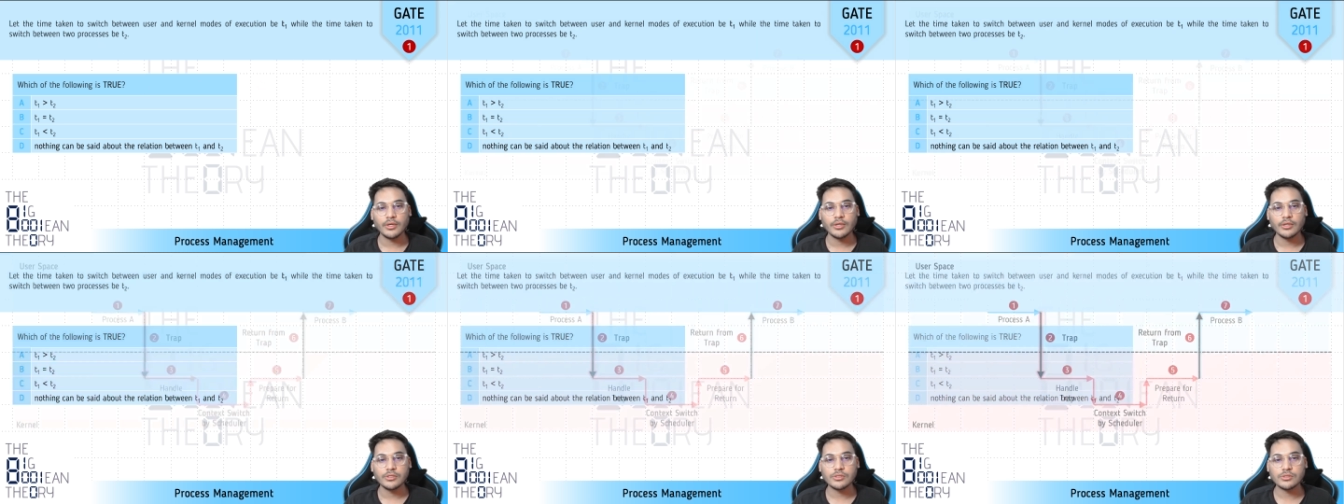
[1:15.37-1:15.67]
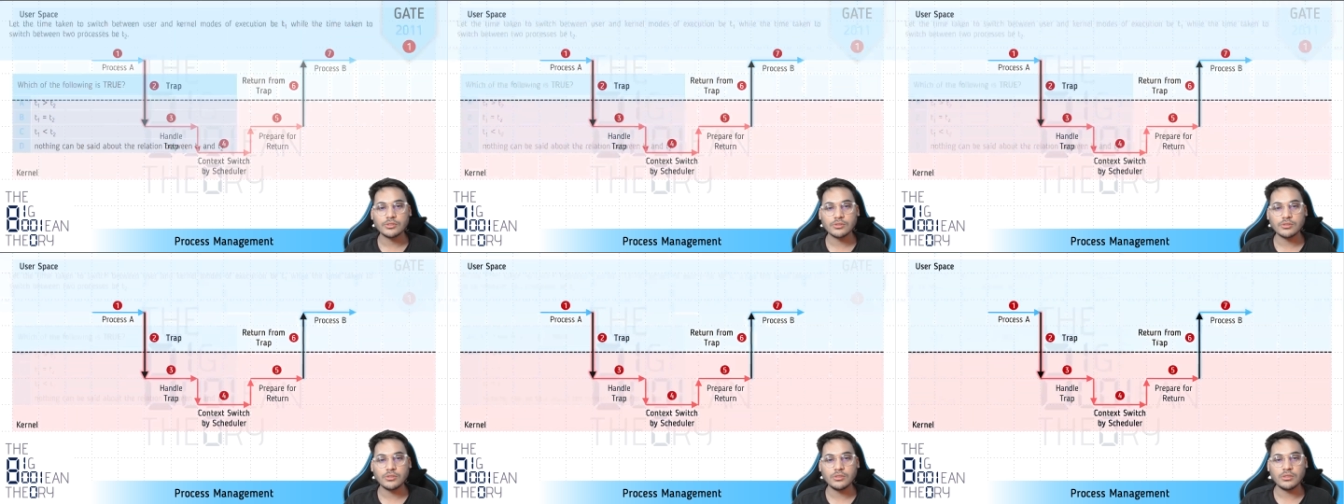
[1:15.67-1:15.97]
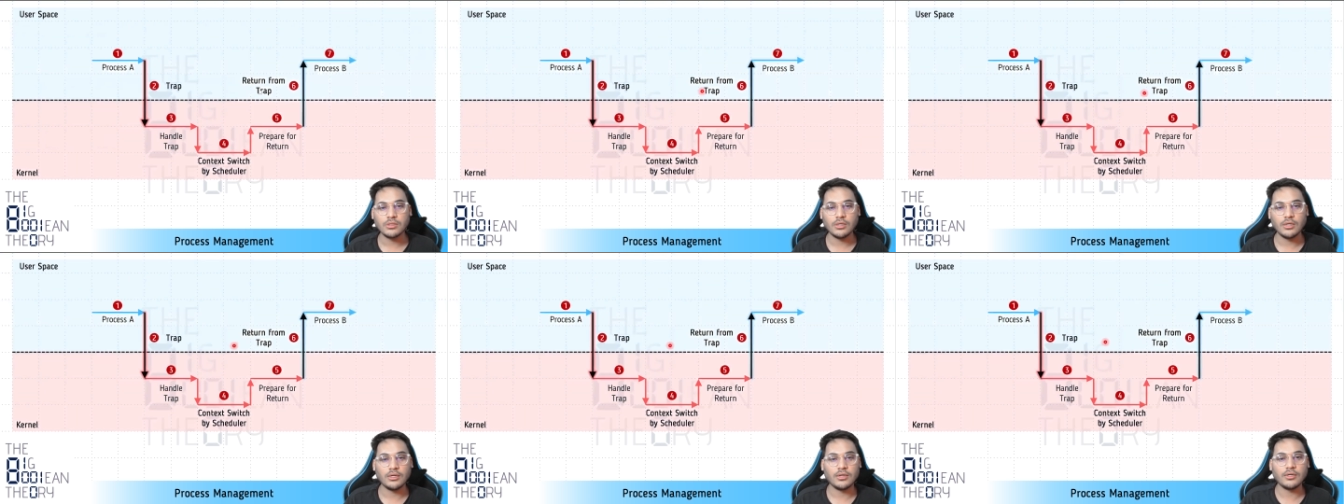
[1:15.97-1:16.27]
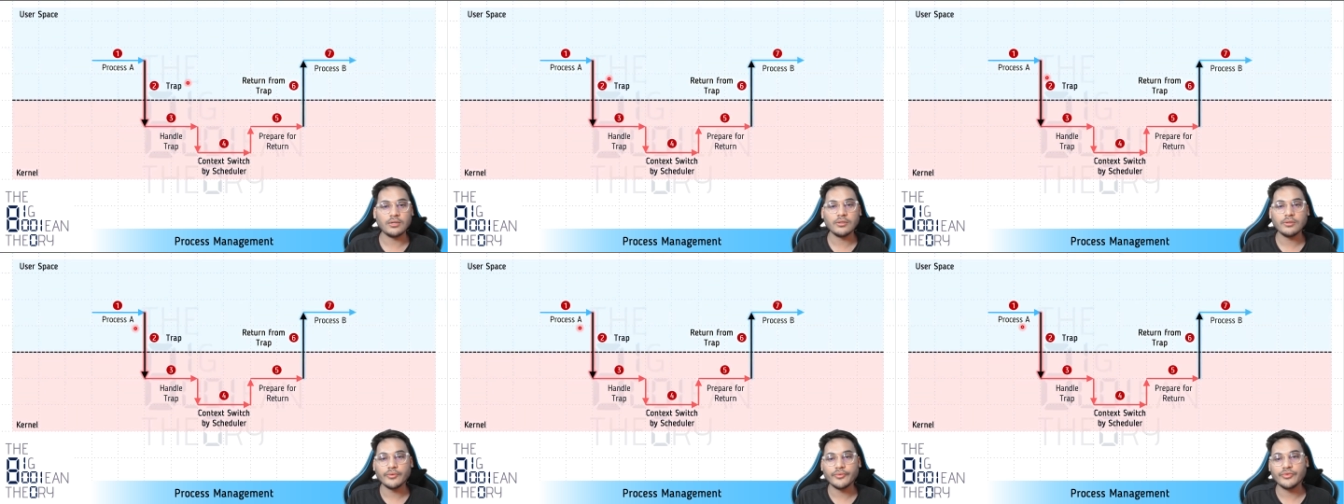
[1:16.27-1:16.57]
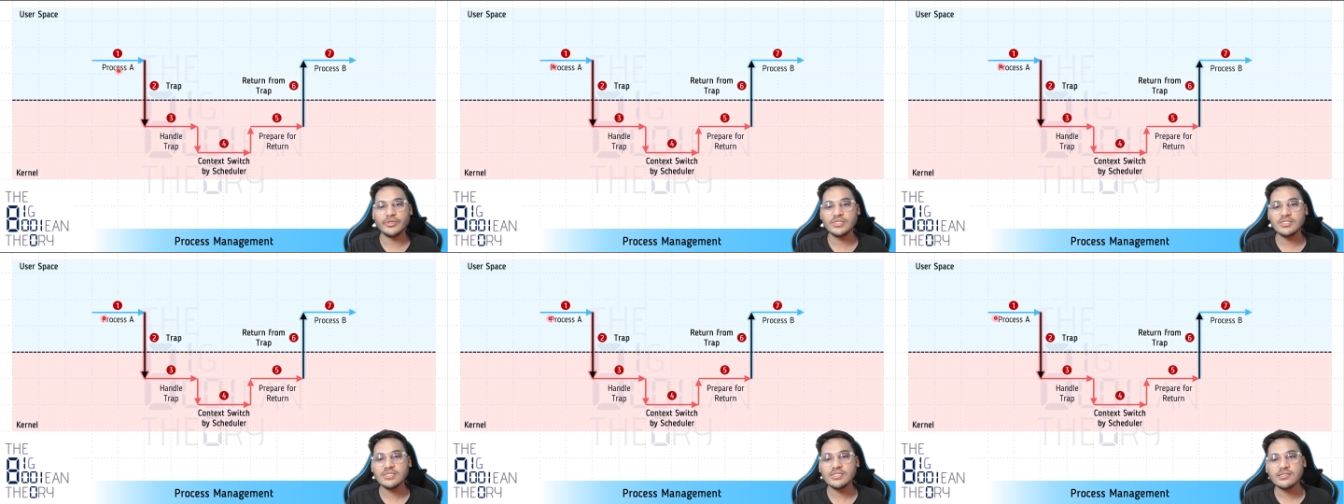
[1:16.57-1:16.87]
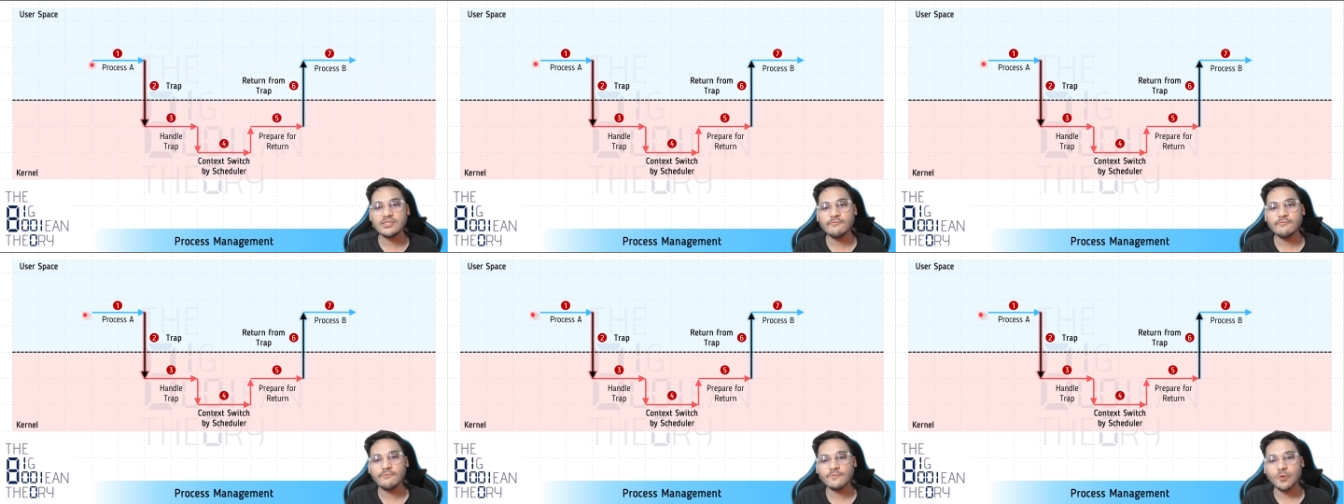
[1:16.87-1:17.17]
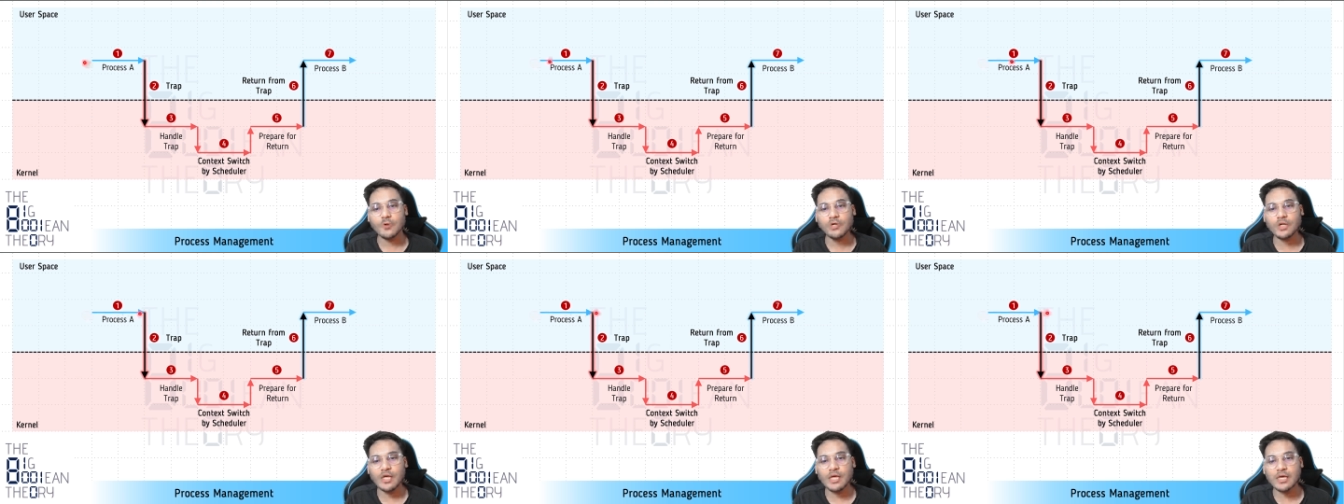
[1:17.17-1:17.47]
So this is the
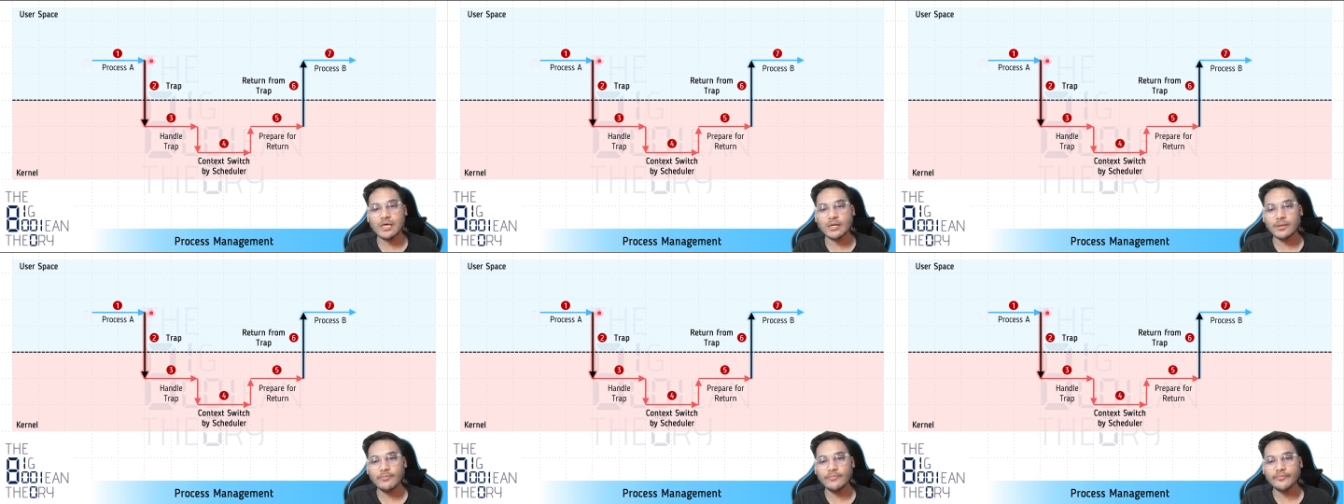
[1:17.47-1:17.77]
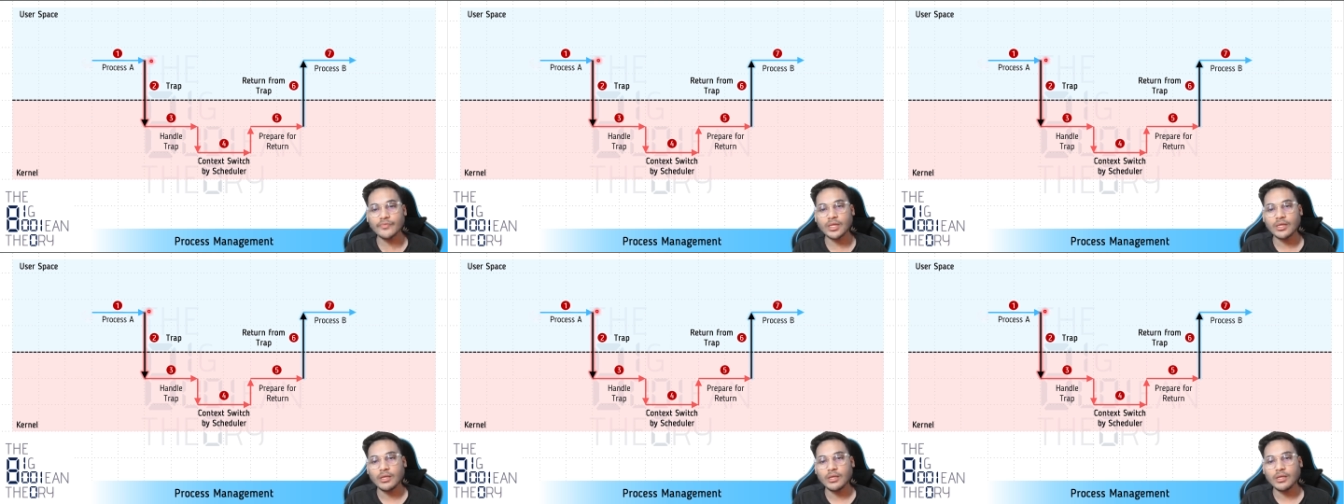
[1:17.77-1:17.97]
flow diagram